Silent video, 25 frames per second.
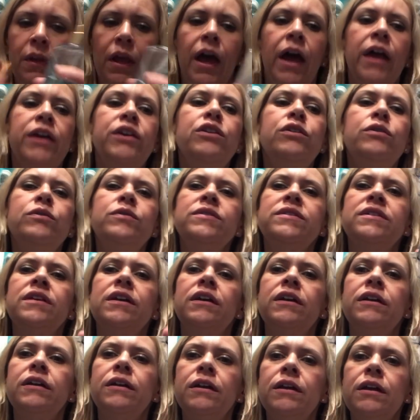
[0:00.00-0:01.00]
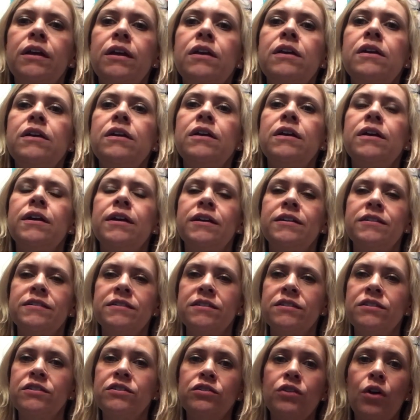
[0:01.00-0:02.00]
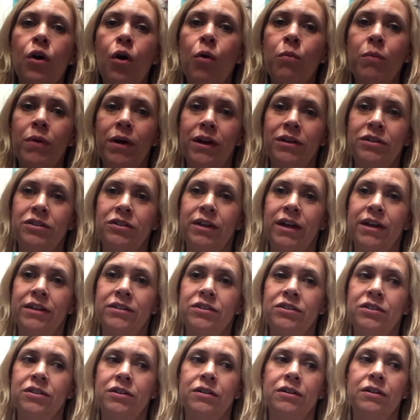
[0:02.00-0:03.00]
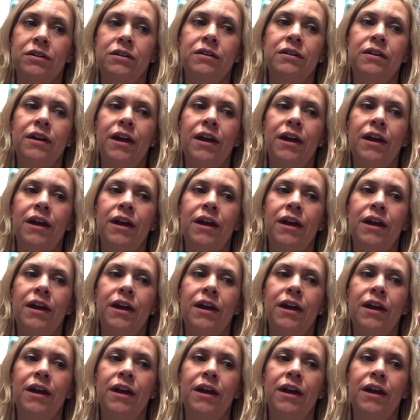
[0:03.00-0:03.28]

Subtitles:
I used it as so much last year,